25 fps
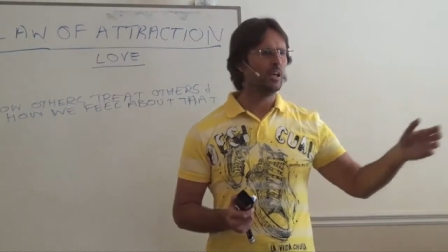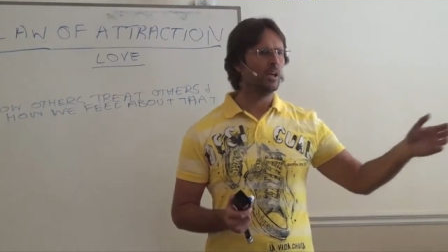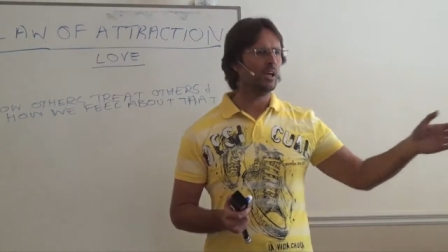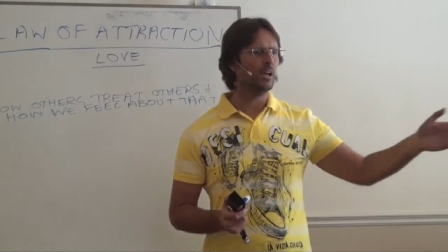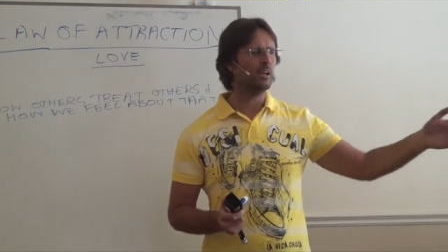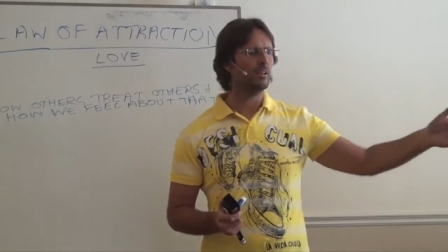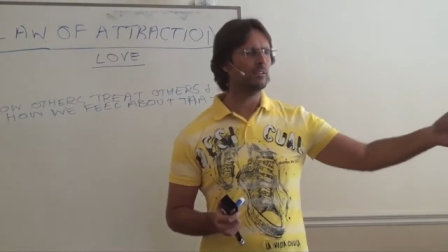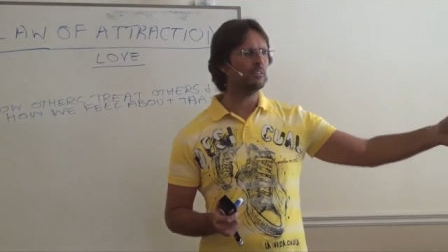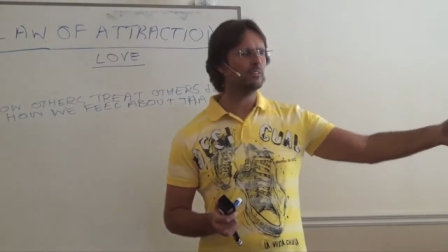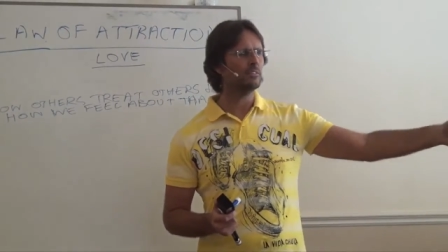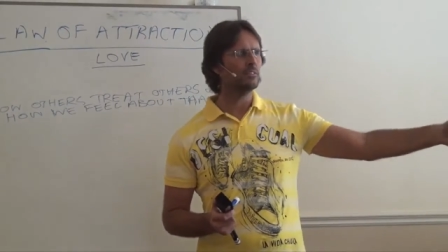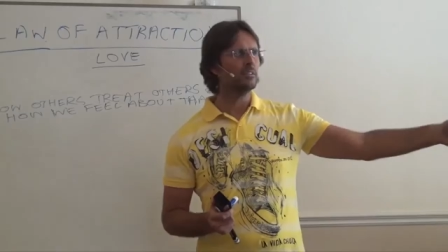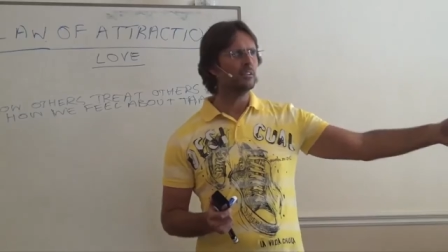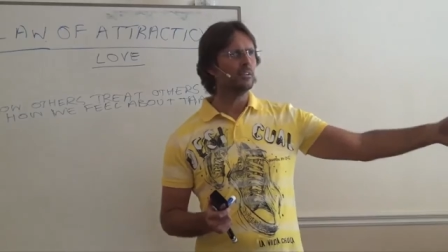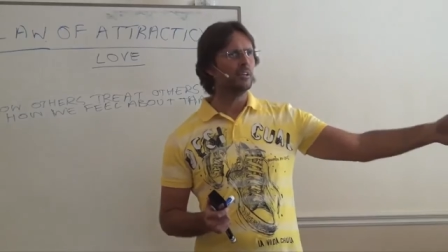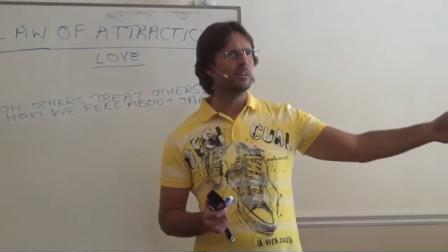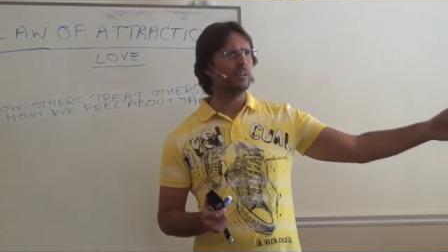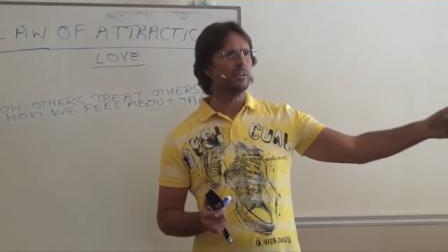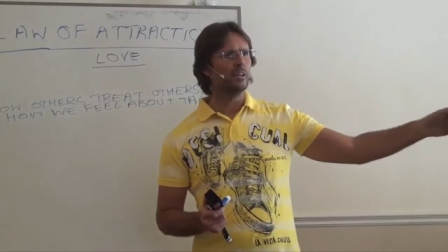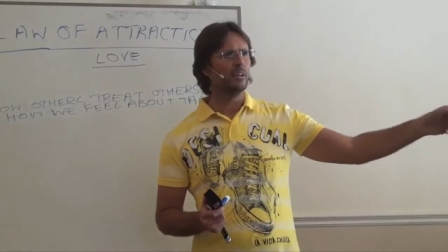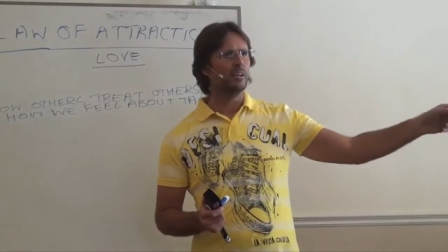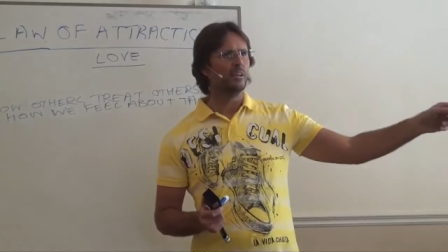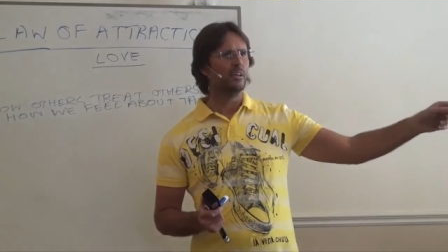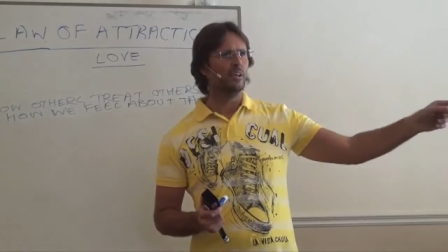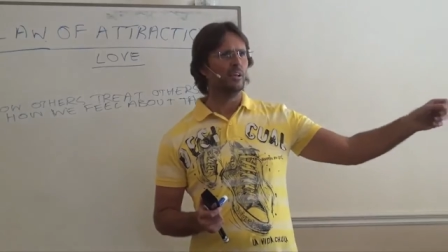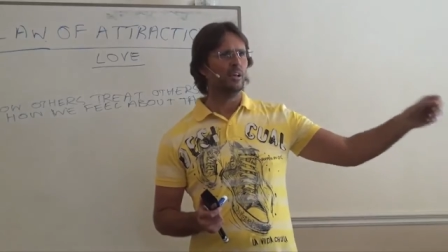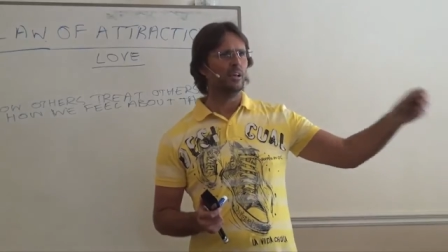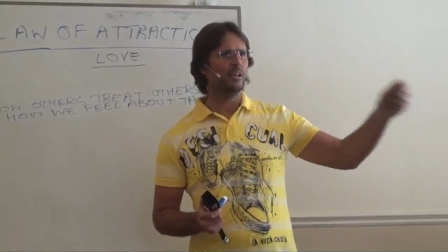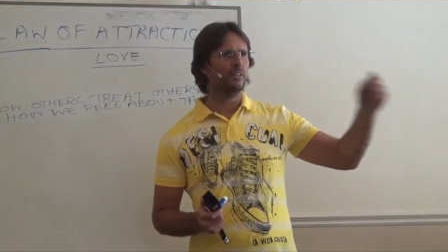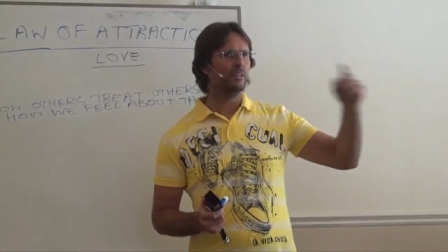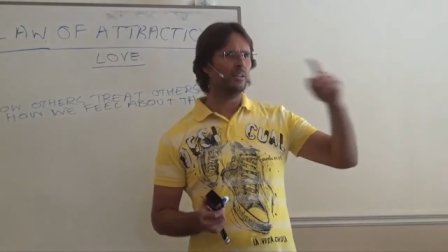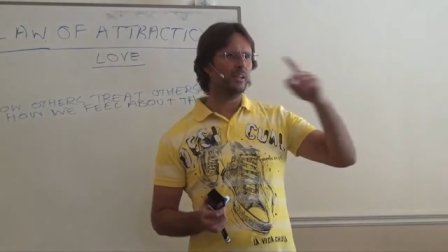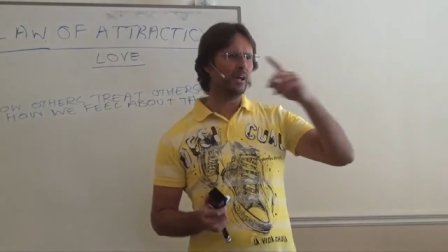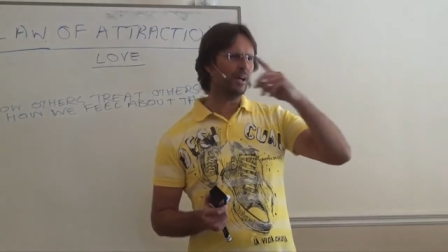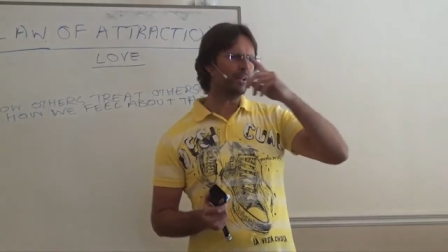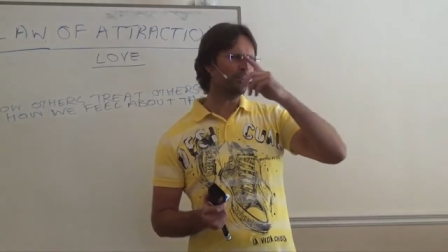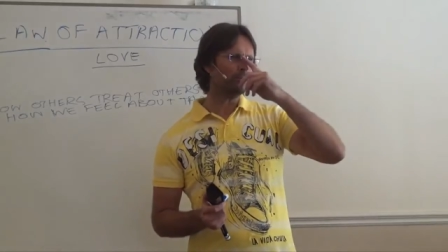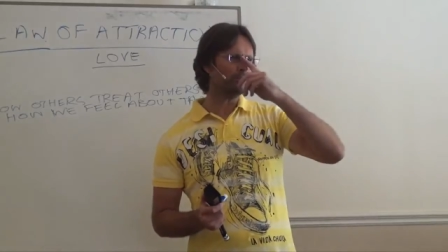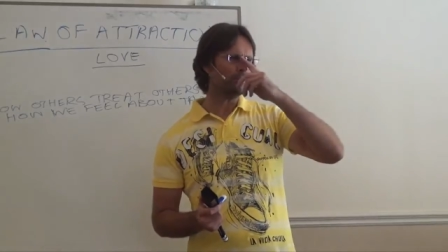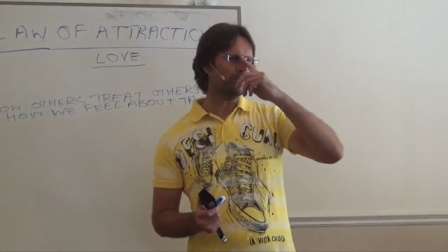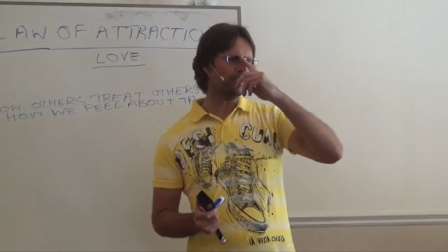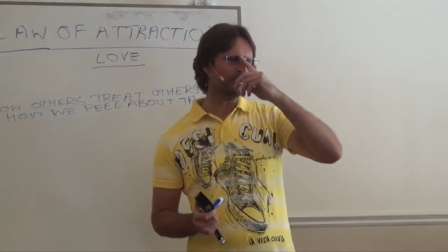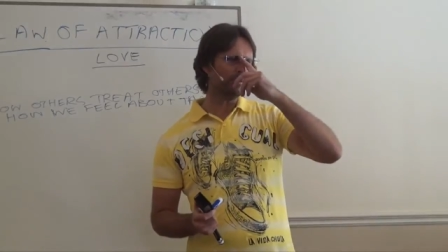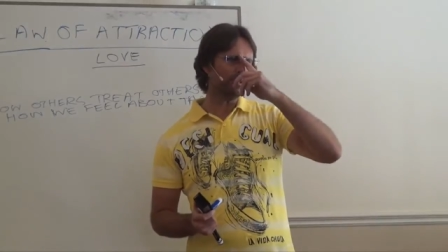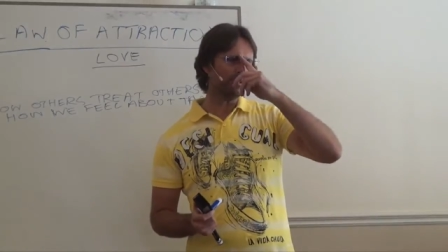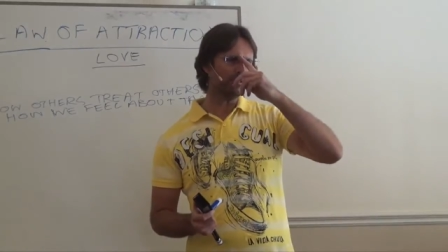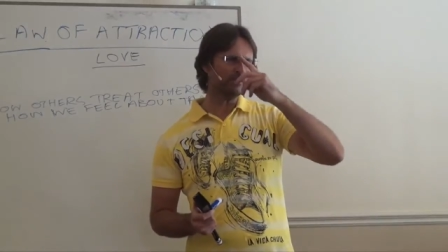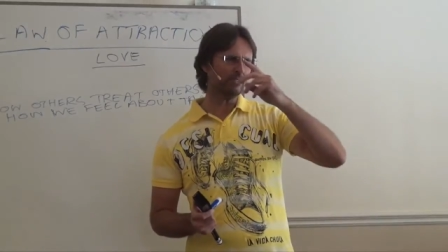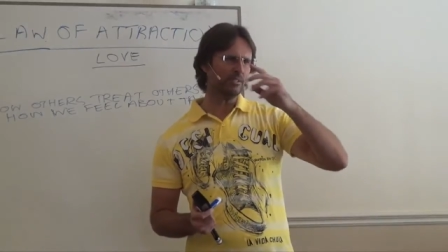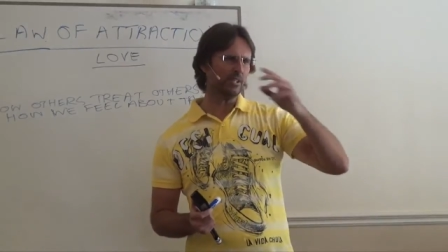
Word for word: And, and the article, I think,